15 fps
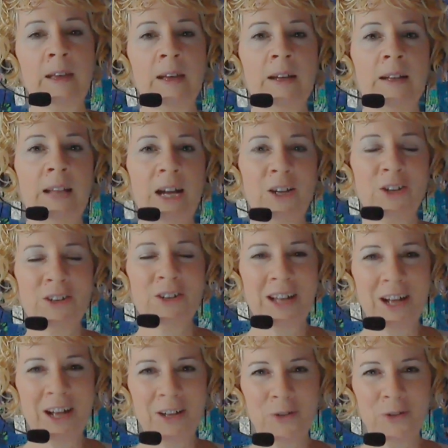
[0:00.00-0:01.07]
Now you can
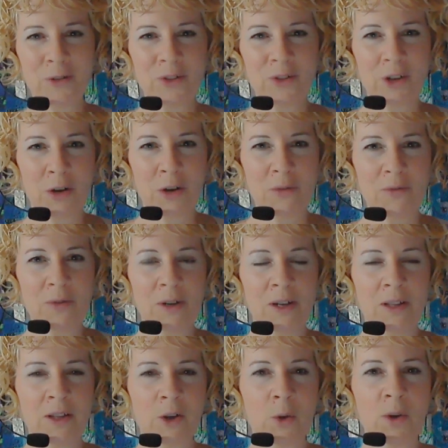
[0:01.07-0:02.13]
ask yourself
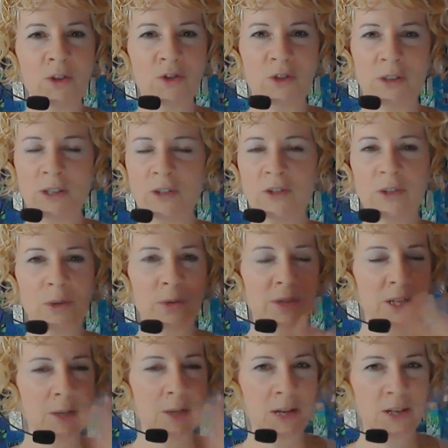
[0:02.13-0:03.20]
the question, don't
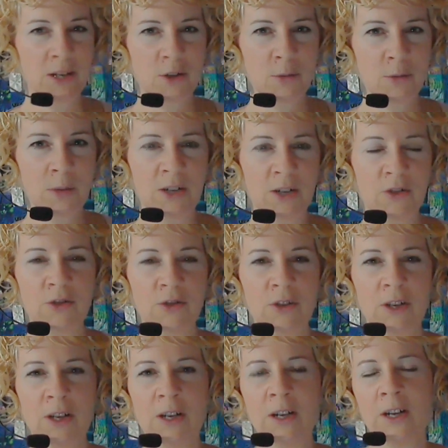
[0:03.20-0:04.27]
think about it too much.
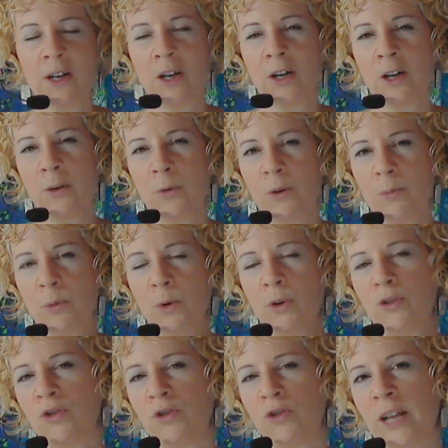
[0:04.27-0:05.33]
What
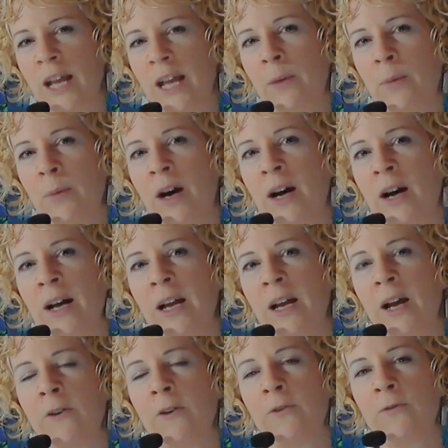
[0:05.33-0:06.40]
portion am I
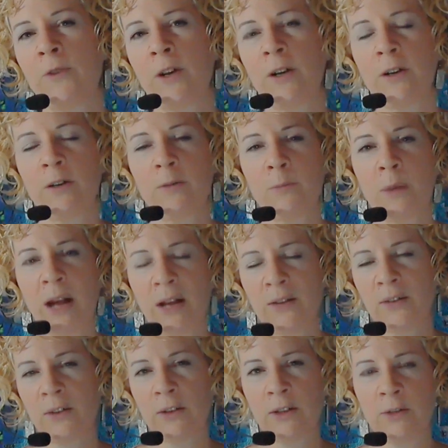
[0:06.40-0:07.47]
of
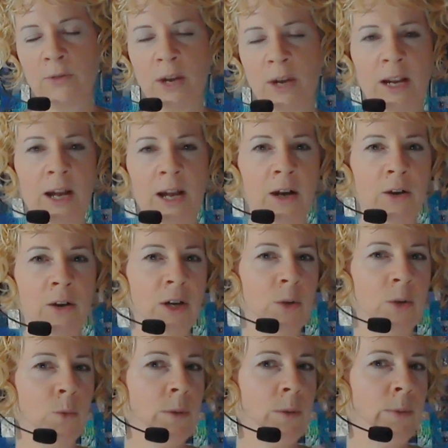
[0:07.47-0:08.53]
masculine right now,
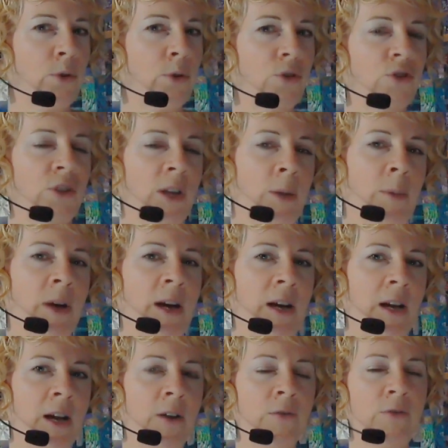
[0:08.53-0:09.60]
and what portion am
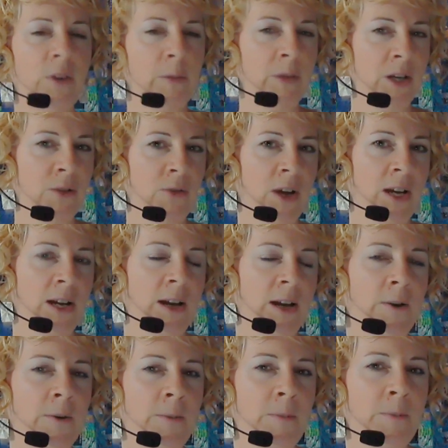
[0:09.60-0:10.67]
I of feminine right now?